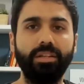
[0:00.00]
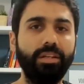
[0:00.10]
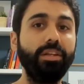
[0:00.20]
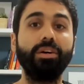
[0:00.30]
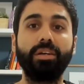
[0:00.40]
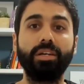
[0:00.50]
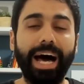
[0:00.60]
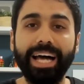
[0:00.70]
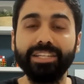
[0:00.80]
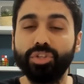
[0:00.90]
Look,
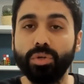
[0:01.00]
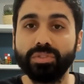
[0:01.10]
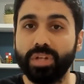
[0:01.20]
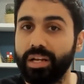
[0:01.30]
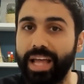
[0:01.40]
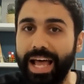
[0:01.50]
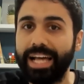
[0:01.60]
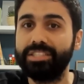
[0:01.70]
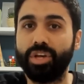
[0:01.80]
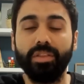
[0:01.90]
I don't run
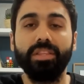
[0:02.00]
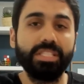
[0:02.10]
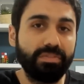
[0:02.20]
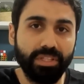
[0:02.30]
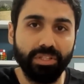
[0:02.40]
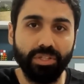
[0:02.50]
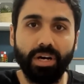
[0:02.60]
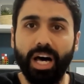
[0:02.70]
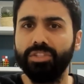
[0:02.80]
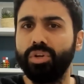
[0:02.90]
ads on this video.
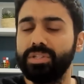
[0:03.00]
I don't